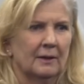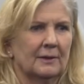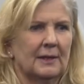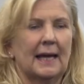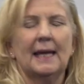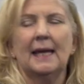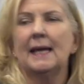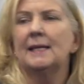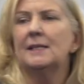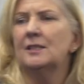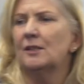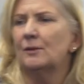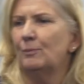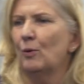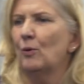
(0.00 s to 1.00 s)
They
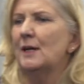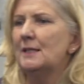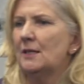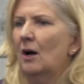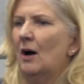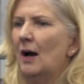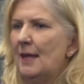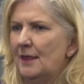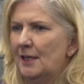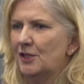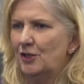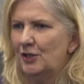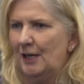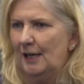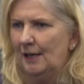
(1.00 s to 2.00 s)
entered Boys High
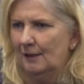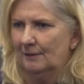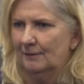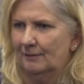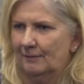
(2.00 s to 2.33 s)
this year.